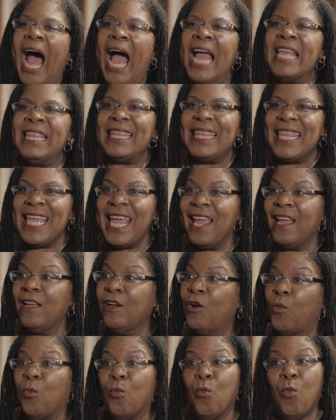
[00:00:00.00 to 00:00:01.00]
I
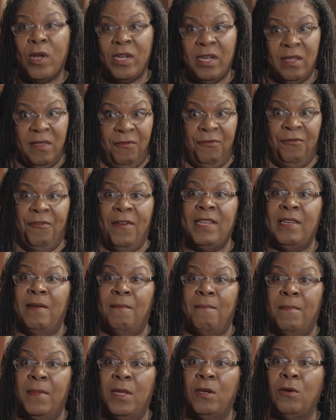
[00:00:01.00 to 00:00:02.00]
think one of the
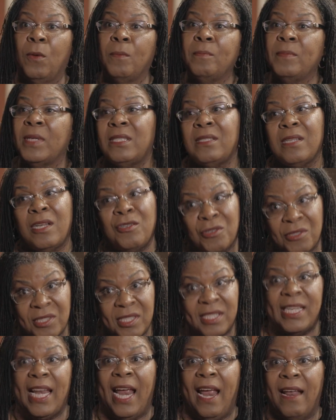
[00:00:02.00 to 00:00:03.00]
fundamental
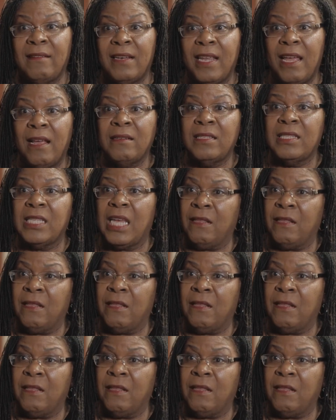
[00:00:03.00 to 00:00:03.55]
misunderstandings